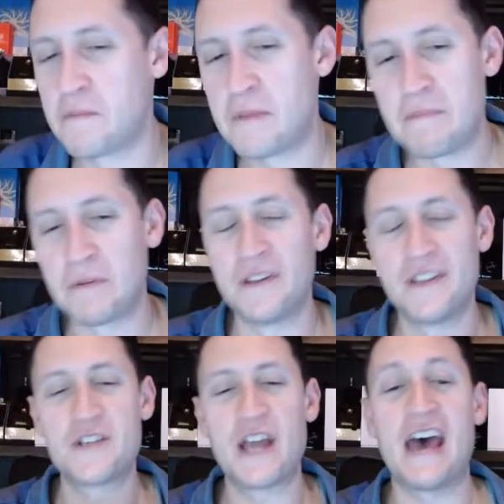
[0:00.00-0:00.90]
people in the
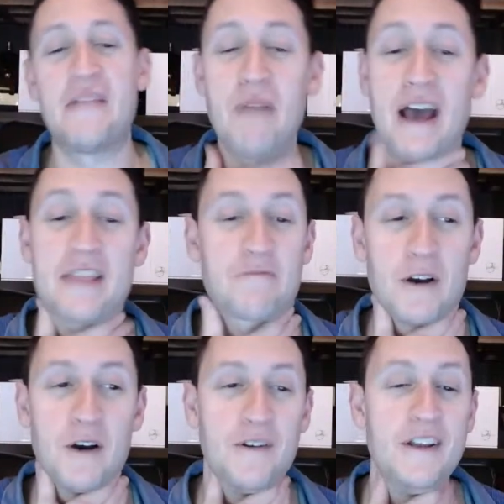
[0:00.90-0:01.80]
chat, my
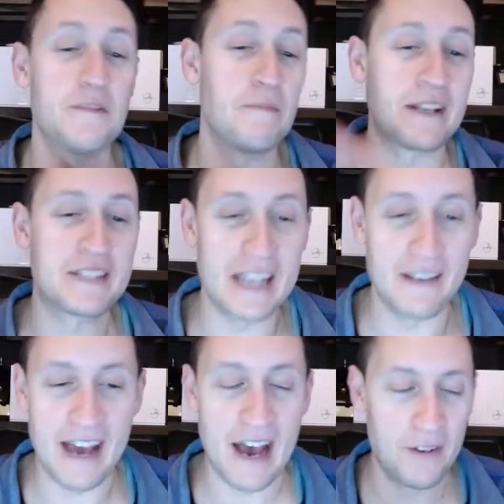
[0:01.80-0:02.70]
throat is about to give
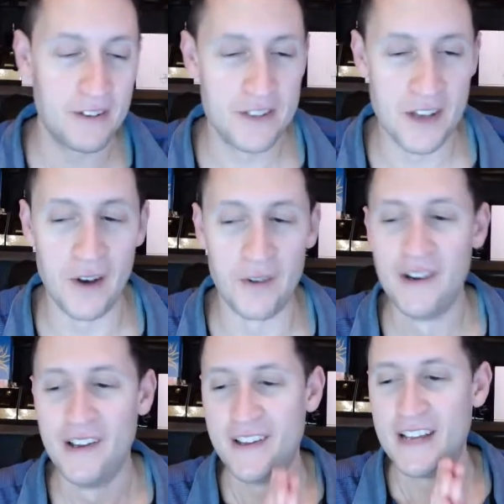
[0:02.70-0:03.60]
out. So
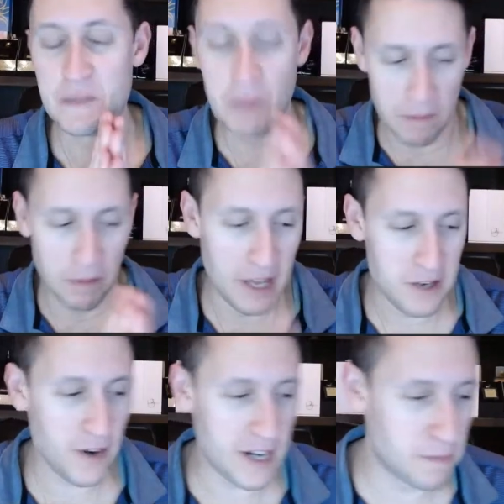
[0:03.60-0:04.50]
it's been a
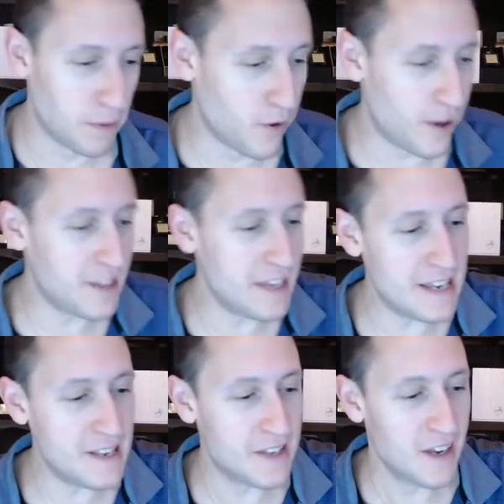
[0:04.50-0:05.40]
pleasure exploring
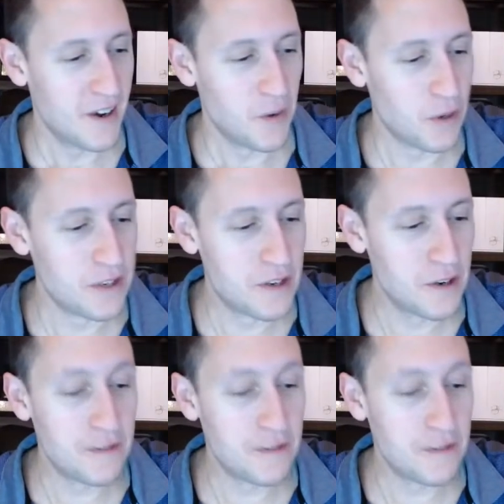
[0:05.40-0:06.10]
these one, two,